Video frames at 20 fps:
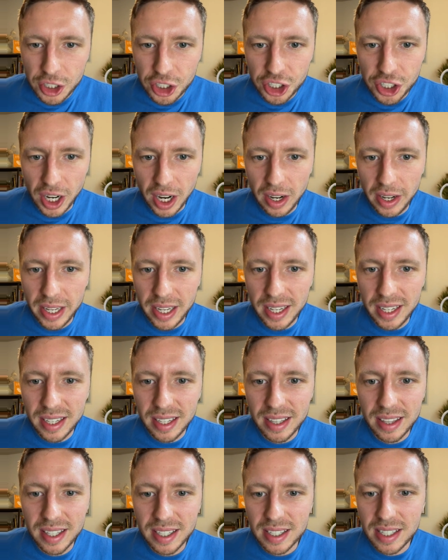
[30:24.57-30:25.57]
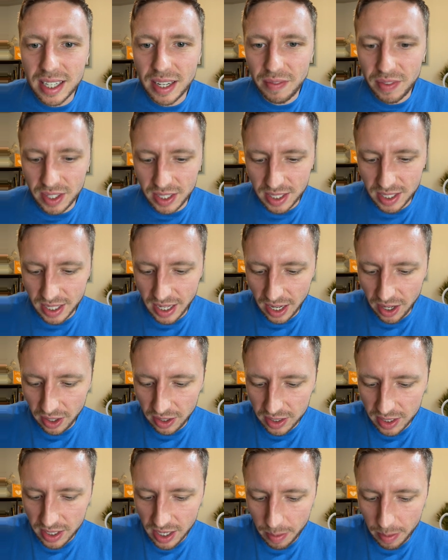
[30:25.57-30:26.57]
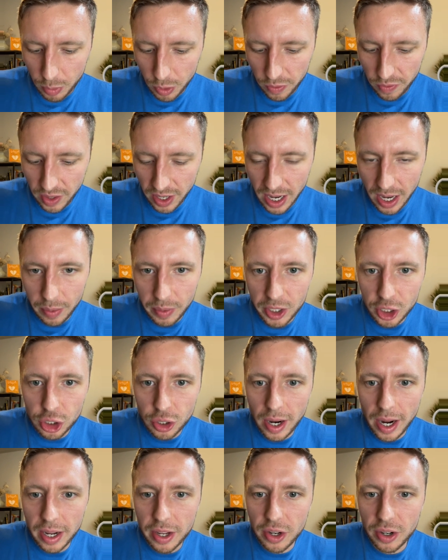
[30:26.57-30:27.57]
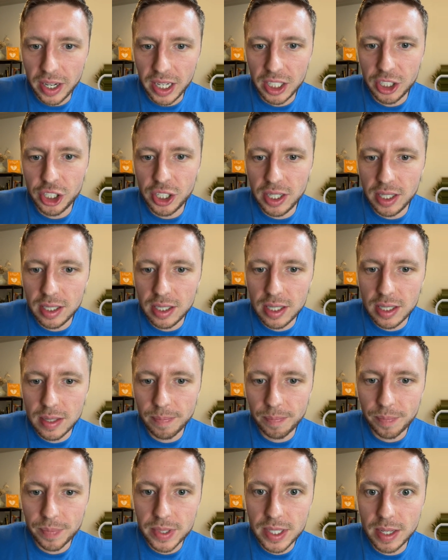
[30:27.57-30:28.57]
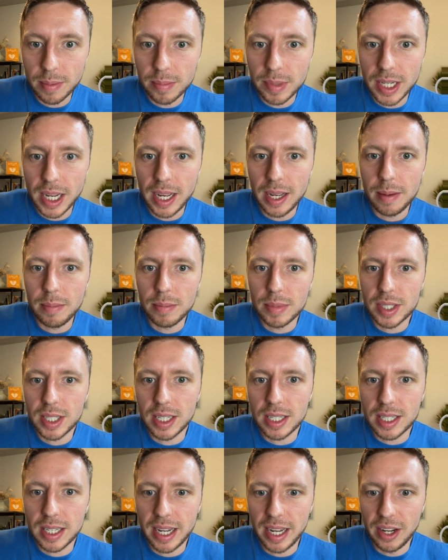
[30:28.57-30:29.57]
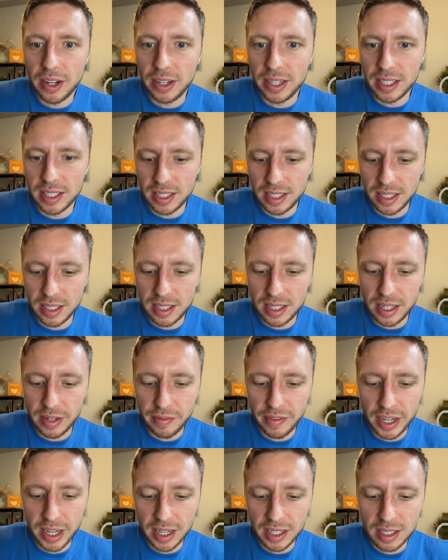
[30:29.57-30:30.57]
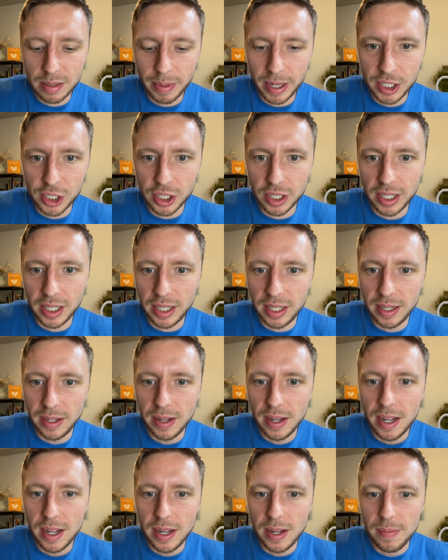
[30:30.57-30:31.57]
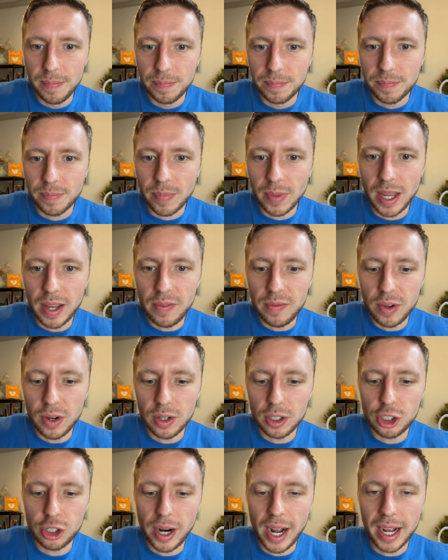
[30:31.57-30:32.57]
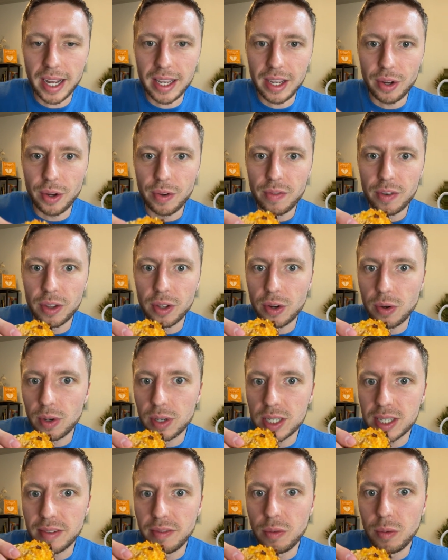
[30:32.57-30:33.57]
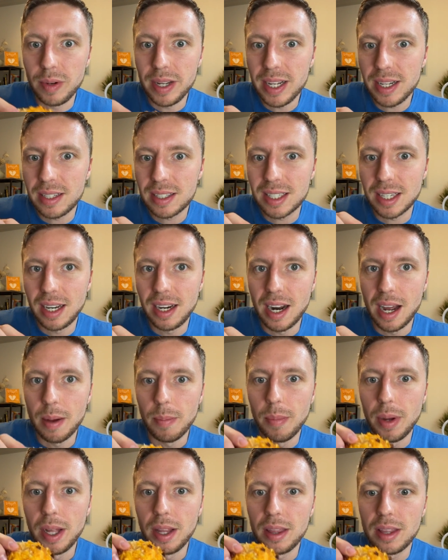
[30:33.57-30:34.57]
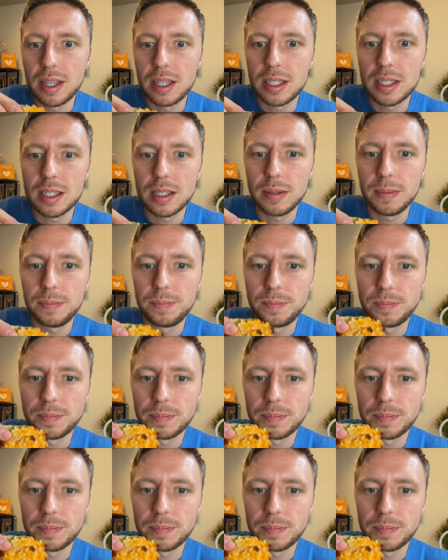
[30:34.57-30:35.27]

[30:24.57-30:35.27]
Shelly, if the scale is not moving, I would track your inches. Sometimes the scale is deceiving, especially if you're tracking over the course of weeks and not months.